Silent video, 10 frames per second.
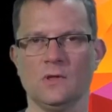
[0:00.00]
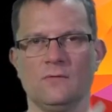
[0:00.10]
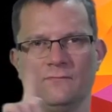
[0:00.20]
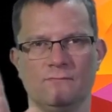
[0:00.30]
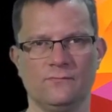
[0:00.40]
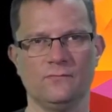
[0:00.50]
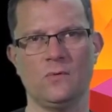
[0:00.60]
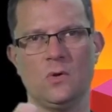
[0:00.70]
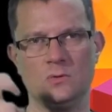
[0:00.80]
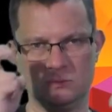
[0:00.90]
We
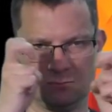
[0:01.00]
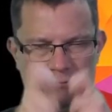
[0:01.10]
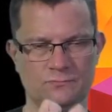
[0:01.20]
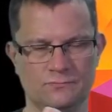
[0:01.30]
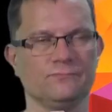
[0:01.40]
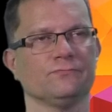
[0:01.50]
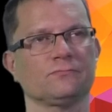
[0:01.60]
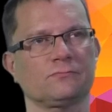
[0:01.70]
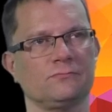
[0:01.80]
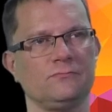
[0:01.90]
wanted to investigate
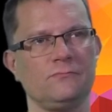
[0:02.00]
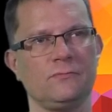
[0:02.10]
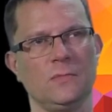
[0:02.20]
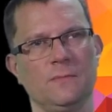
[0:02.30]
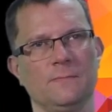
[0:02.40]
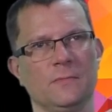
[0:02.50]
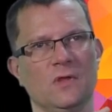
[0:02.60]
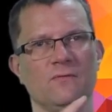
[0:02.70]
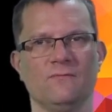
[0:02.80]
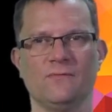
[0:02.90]
several things
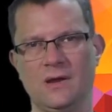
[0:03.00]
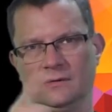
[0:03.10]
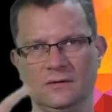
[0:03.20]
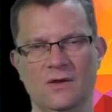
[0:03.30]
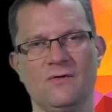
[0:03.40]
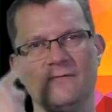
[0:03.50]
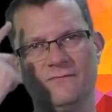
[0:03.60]
around this topic.